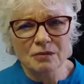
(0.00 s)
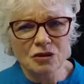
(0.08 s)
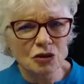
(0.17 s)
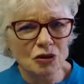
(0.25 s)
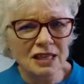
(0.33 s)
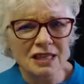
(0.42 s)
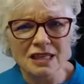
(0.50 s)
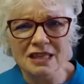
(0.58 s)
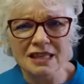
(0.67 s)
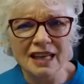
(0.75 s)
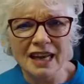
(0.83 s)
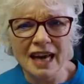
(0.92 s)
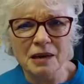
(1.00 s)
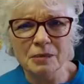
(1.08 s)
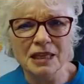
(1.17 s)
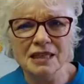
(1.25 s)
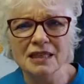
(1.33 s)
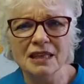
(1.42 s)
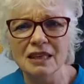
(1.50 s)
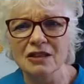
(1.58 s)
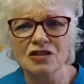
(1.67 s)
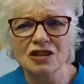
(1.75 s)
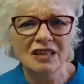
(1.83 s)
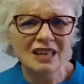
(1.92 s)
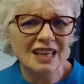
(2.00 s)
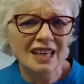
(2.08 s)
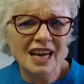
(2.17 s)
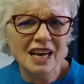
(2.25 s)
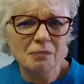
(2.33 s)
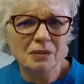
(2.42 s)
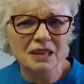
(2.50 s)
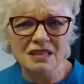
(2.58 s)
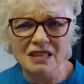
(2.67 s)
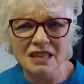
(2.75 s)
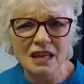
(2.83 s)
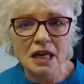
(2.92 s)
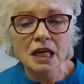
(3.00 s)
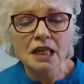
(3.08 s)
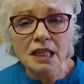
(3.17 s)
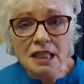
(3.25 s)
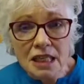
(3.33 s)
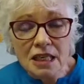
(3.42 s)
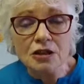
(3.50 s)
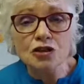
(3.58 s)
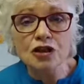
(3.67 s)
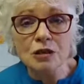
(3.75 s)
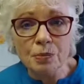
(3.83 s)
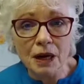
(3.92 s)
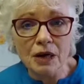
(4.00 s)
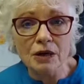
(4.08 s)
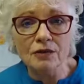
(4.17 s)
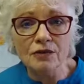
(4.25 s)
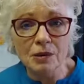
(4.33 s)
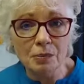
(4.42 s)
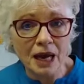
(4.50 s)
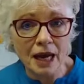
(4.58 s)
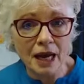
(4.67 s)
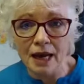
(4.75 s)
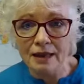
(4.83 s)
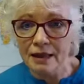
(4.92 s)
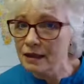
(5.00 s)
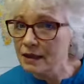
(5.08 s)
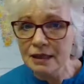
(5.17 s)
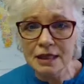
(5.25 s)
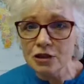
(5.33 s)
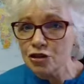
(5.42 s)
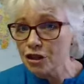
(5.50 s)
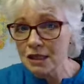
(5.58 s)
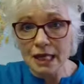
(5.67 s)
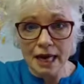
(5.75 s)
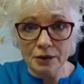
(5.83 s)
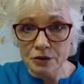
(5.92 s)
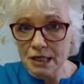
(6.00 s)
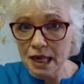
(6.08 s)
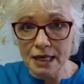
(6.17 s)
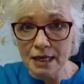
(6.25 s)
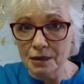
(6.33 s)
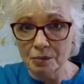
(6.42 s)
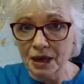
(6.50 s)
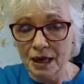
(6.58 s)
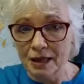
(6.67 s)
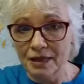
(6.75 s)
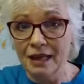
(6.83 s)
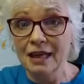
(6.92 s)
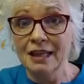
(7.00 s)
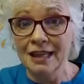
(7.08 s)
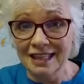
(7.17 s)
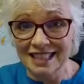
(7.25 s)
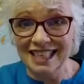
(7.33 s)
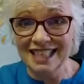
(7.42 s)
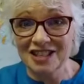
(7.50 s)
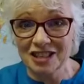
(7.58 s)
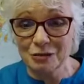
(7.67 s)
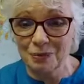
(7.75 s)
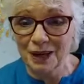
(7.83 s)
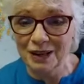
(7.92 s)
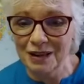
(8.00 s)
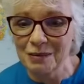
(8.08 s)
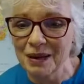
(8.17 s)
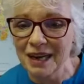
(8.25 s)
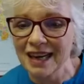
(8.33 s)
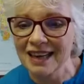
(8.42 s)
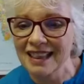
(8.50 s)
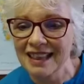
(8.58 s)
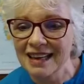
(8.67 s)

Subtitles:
choices that got them in a ditch. It happens. The ditch is part of the path. The ditch isn't outside of the path. The ditch is part of the path.